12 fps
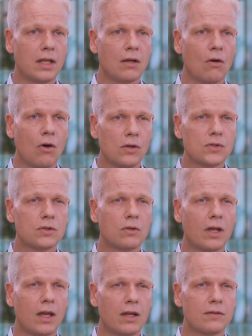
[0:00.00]
They
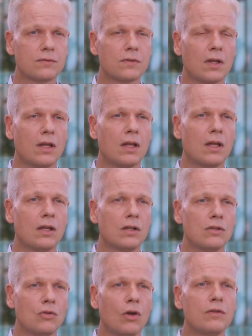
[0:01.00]
also have
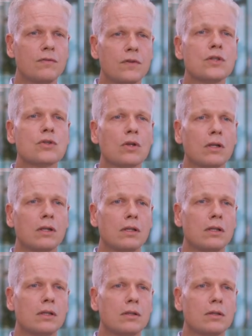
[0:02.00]

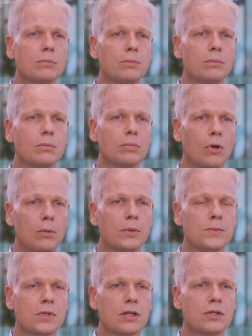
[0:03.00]
non-visual
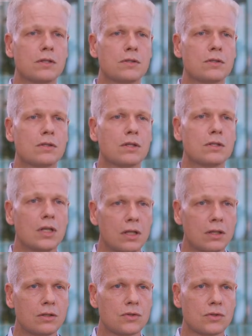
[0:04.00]
problems such as
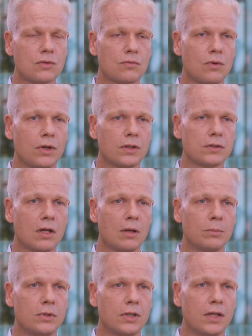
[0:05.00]
tinnitus, for
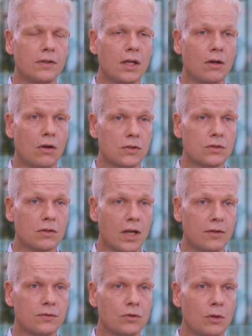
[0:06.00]
example, and they also
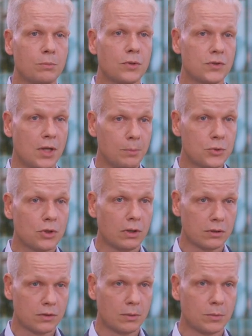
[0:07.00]
have
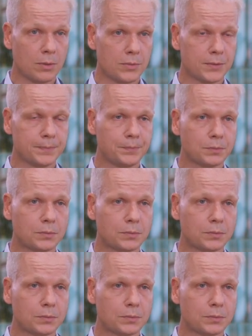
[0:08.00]
non-perceptual symptoms.